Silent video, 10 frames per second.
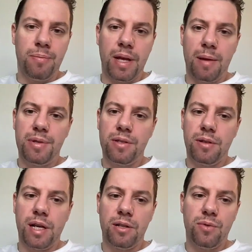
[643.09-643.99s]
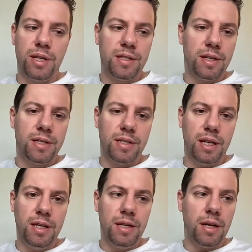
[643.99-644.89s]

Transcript: episode like twenty sixteen.